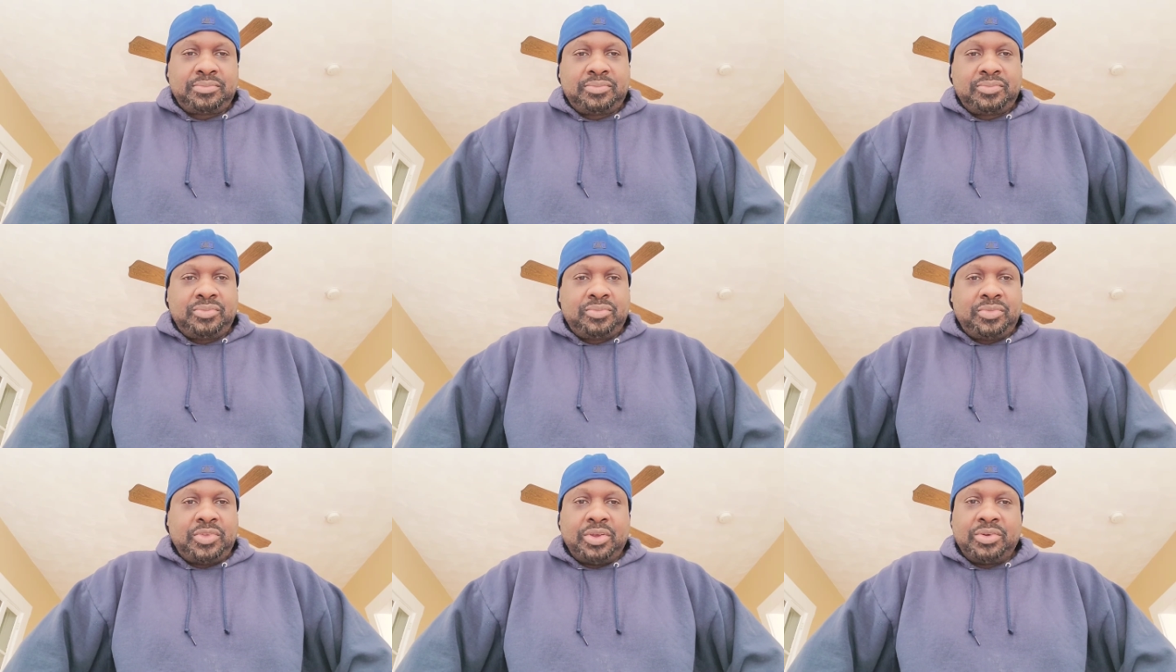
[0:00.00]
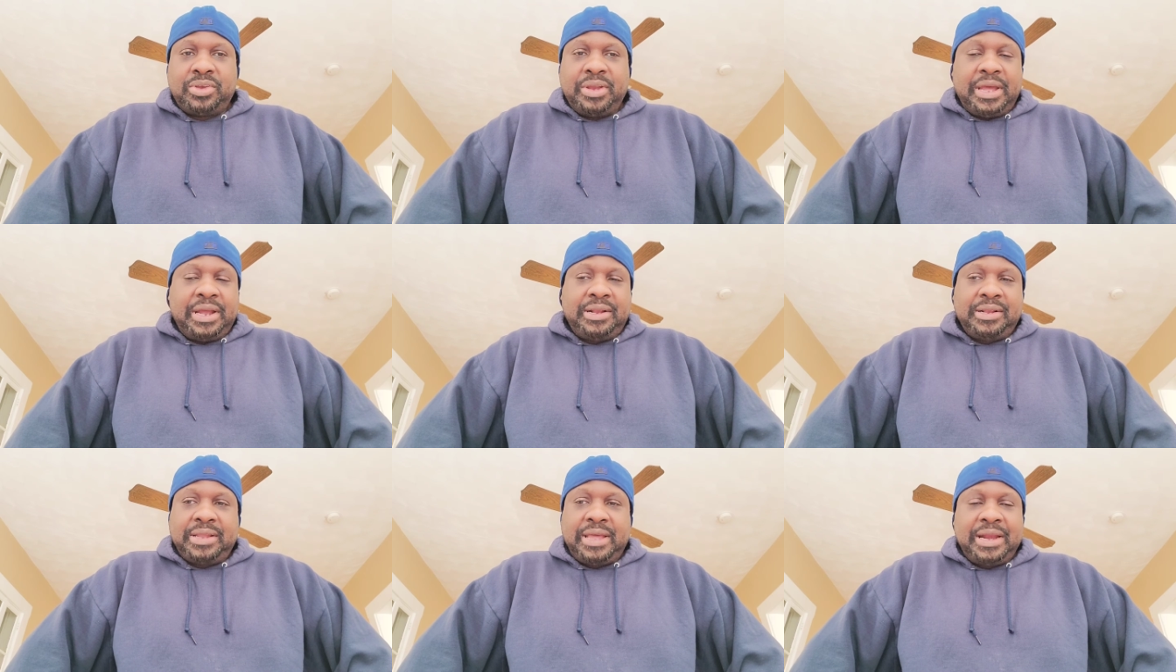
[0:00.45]
There's
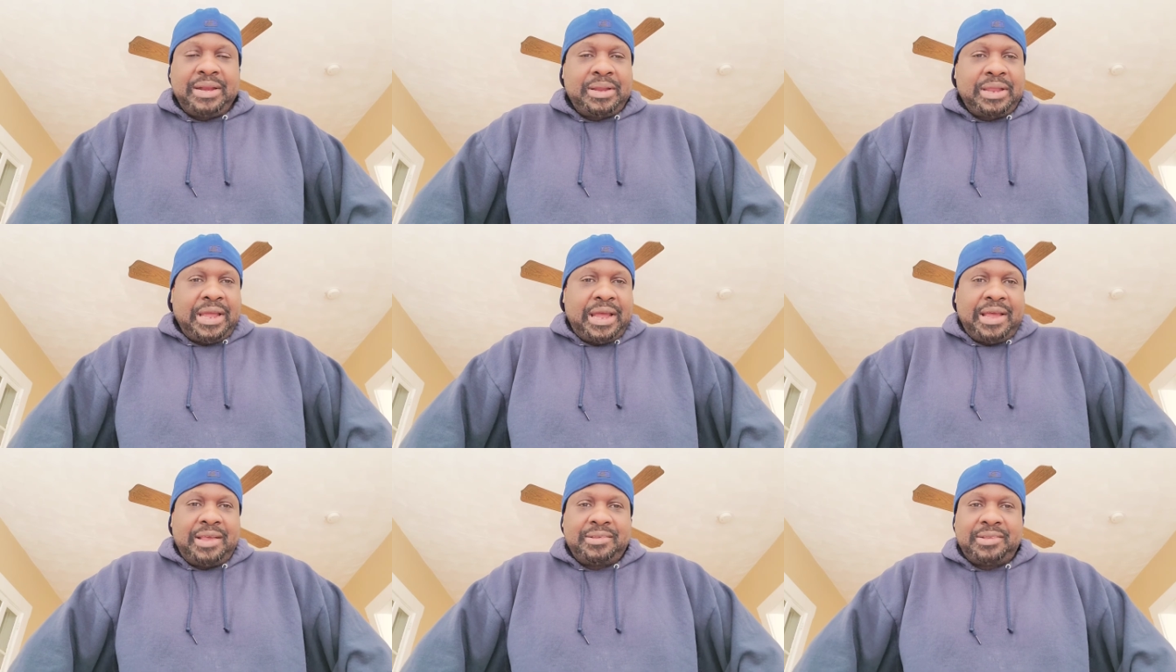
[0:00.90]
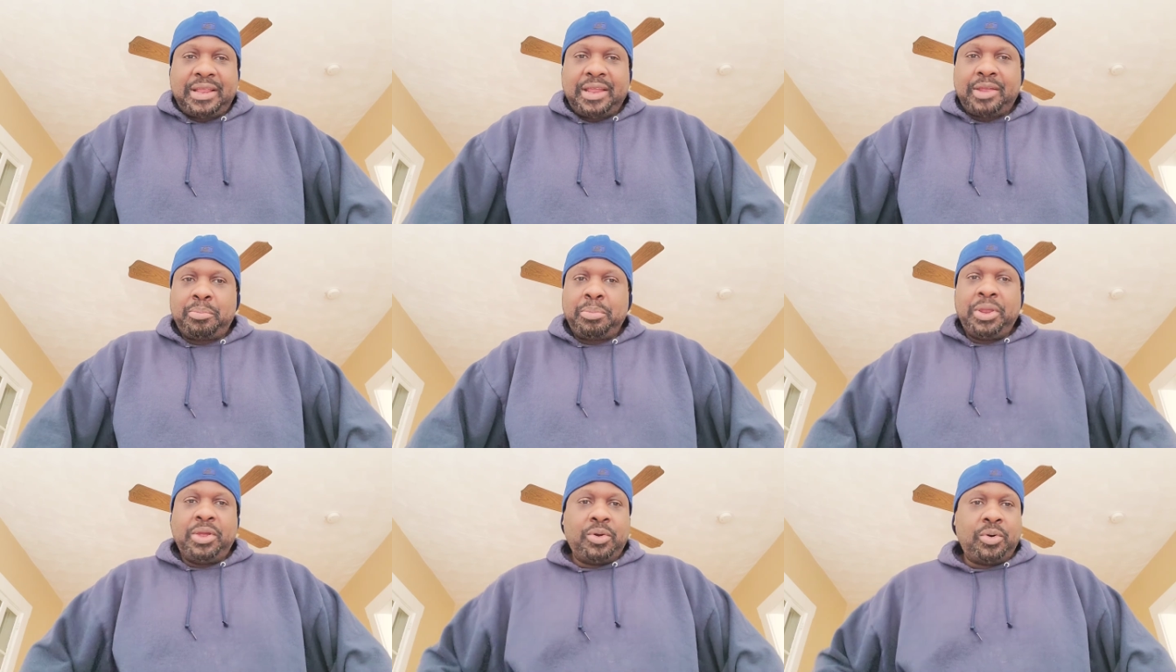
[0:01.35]
not a lot of guys like
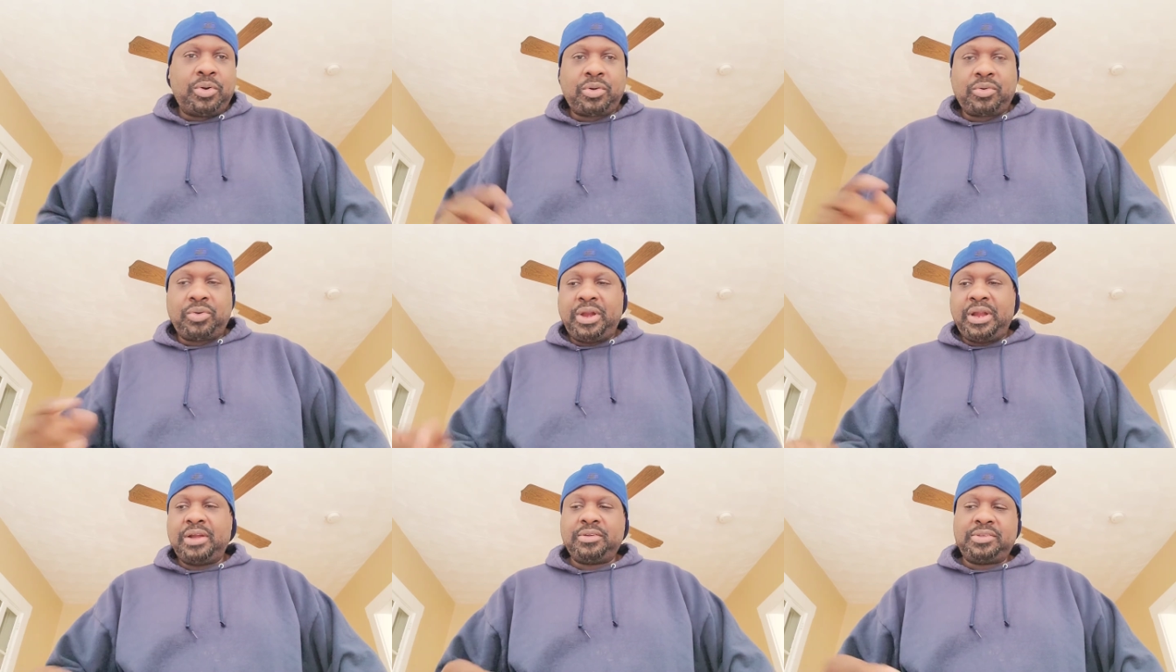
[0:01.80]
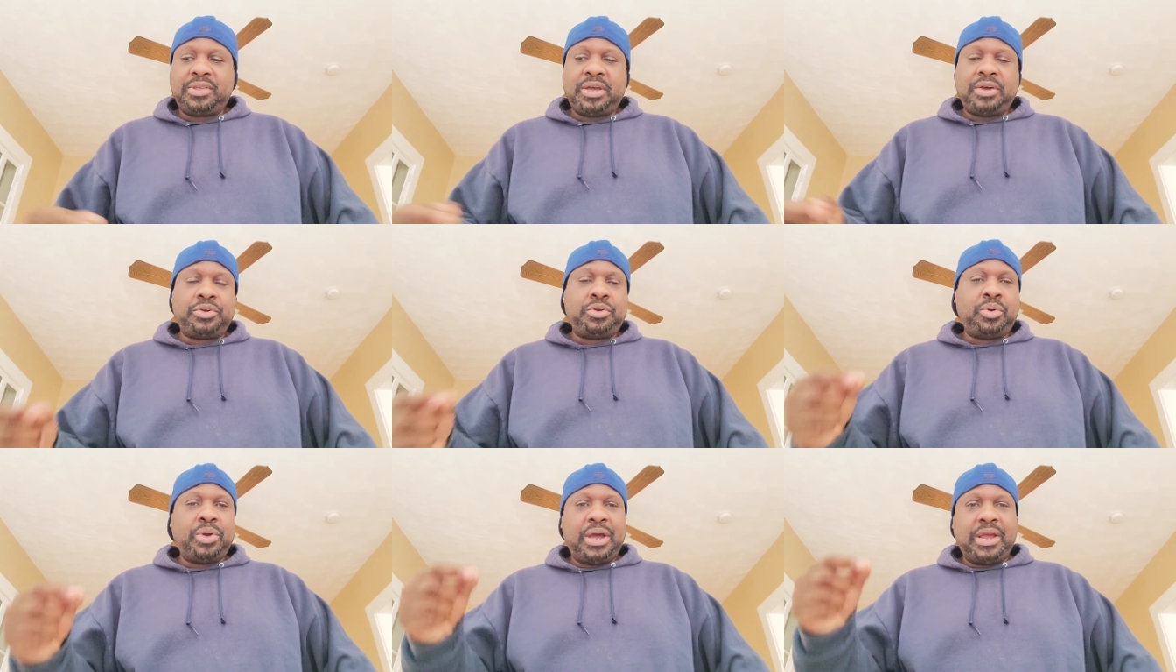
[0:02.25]
me going around
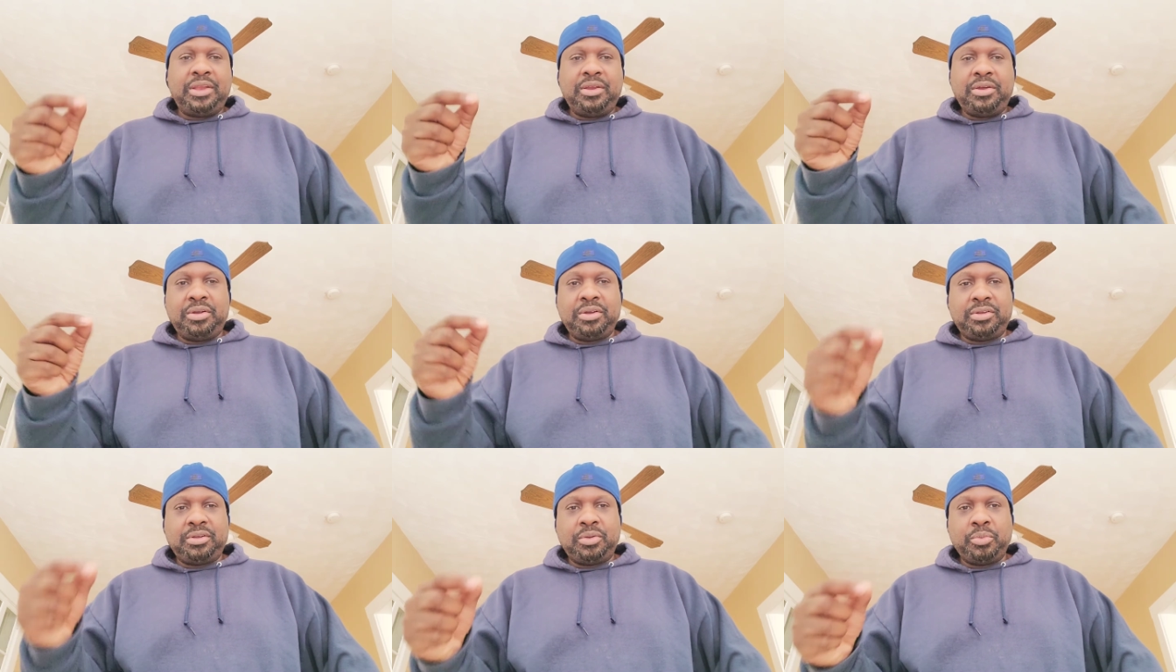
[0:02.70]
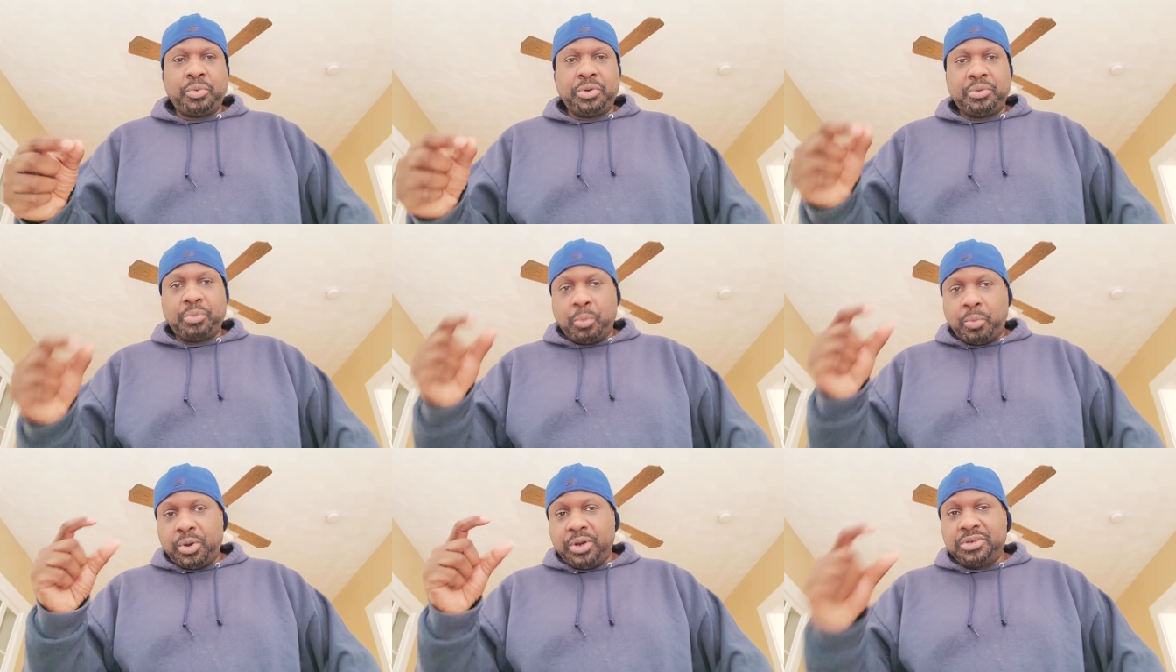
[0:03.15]
telling you how you could, with
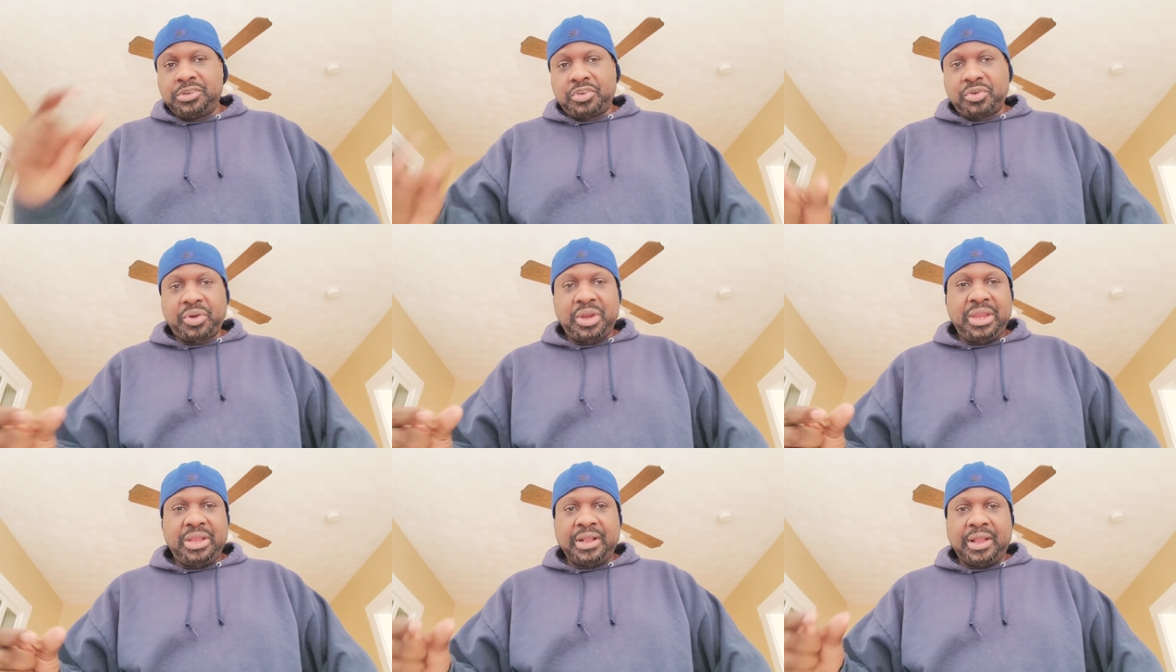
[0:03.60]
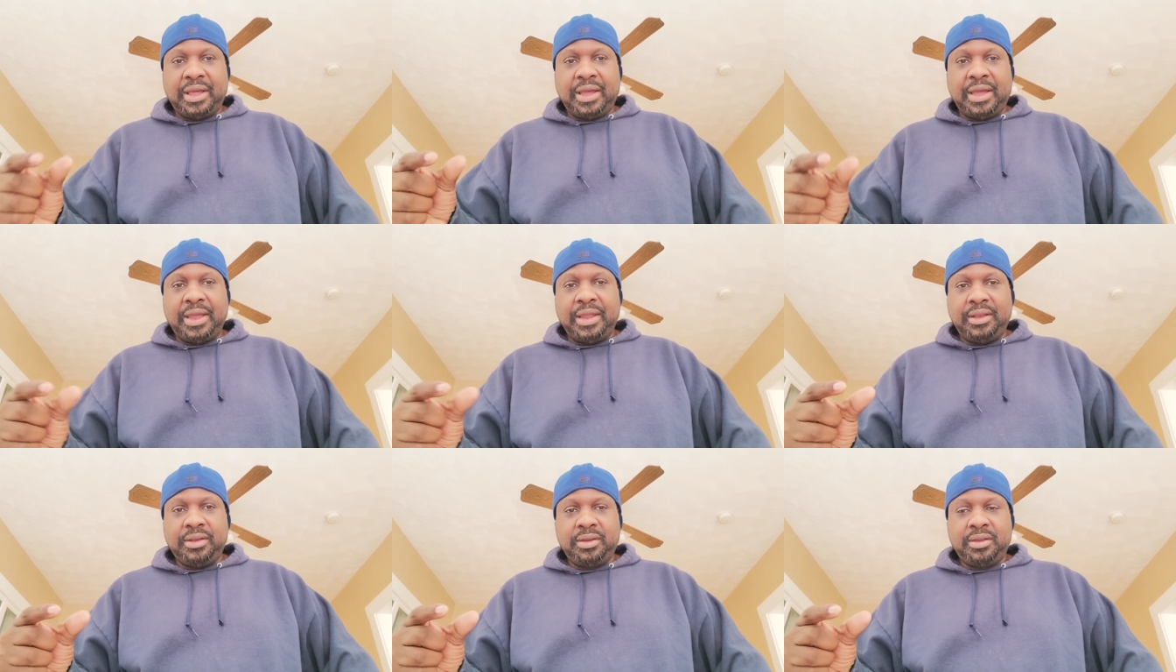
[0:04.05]
one trade
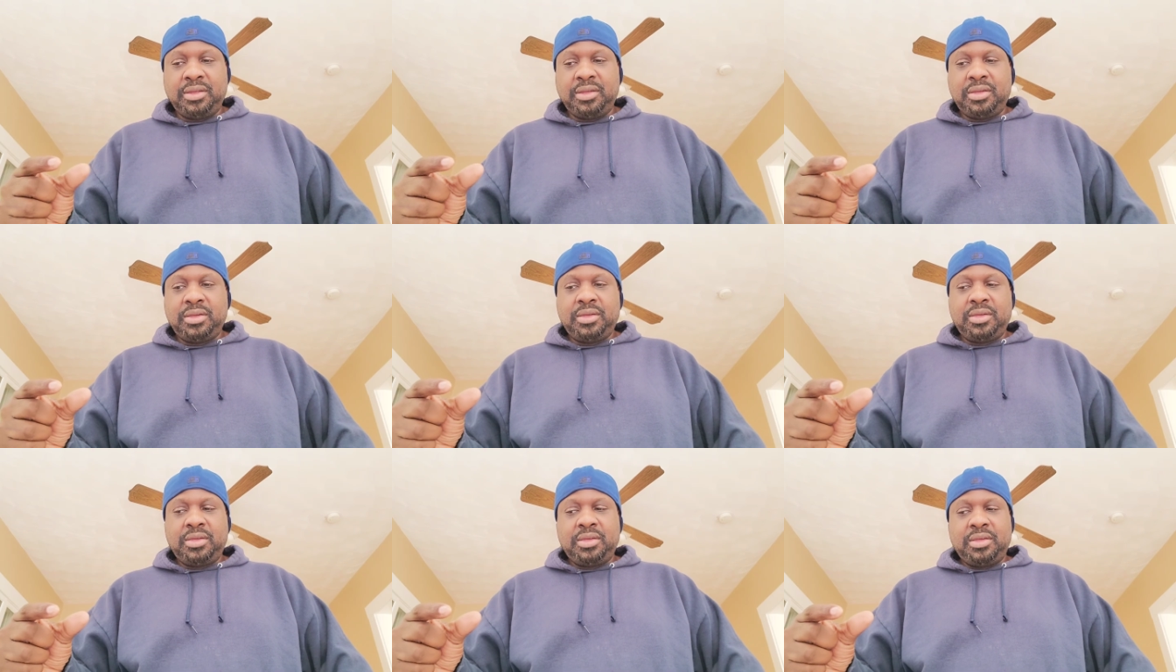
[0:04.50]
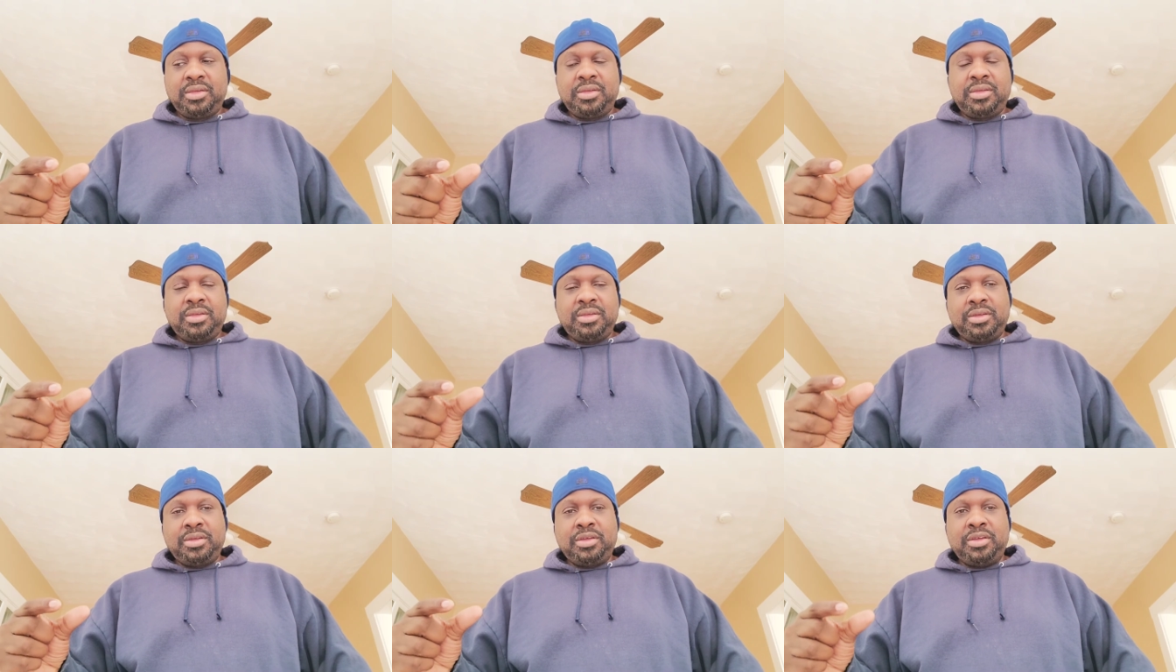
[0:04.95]
line,
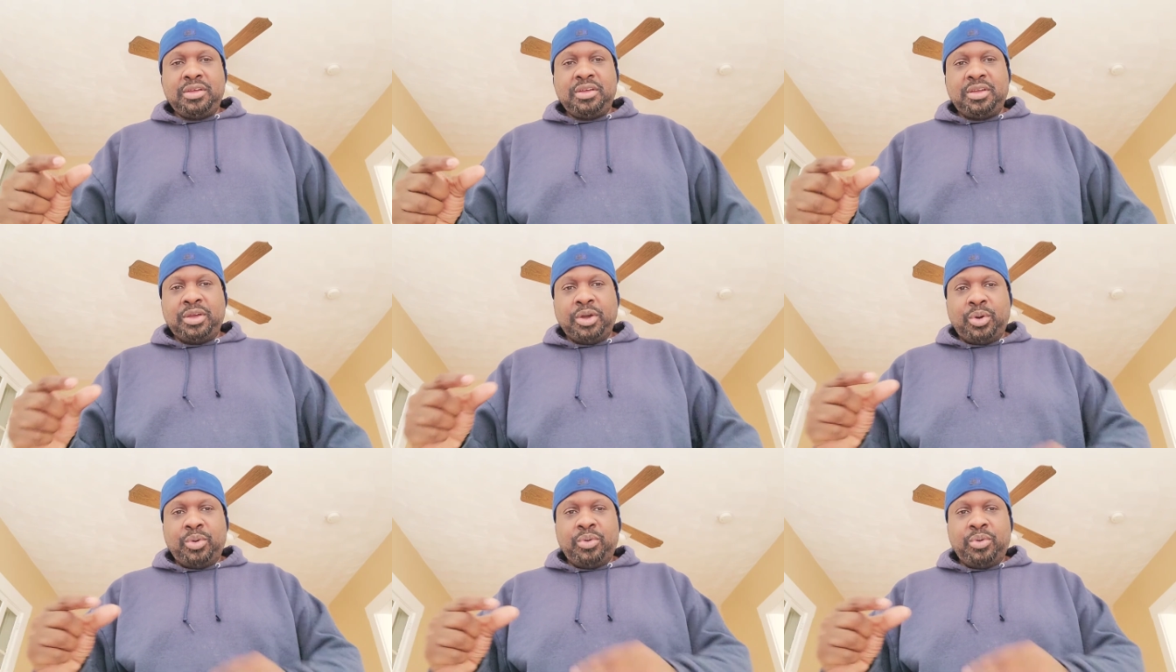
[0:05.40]
go